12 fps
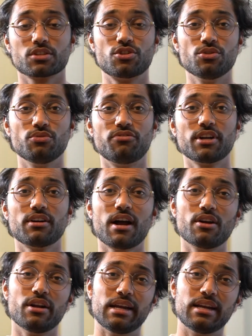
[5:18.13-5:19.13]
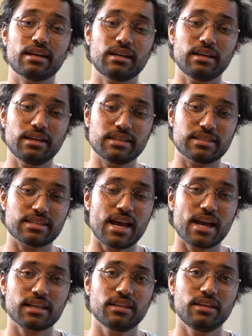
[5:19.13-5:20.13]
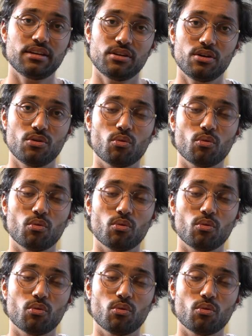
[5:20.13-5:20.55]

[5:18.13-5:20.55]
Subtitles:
to figure out exactly